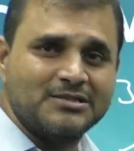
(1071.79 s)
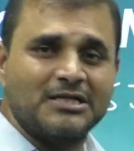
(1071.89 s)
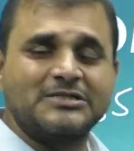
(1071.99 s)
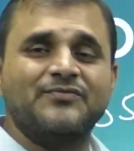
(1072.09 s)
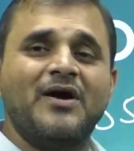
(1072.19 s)

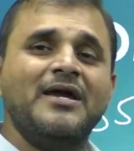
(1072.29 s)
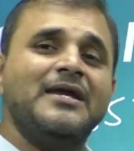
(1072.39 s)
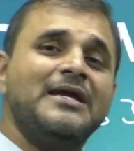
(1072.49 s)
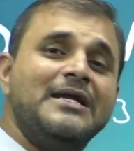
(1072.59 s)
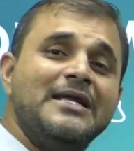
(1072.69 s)
That's why
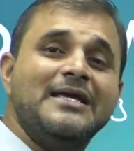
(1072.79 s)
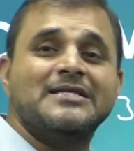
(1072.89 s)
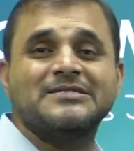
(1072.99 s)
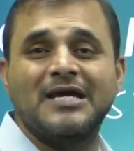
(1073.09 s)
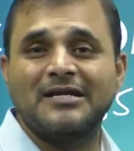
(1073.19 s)

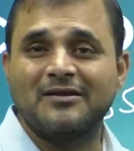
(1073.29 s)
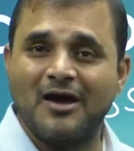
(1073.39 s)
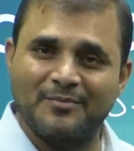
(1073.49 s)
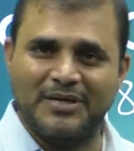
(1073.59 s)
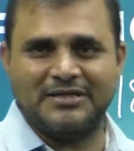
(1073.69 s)
Indians get
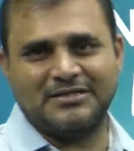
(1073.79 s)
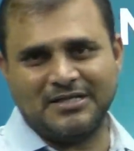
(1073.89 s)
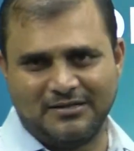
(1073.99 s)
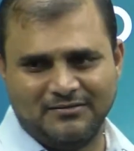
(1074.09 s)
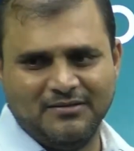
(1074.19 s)
raw material.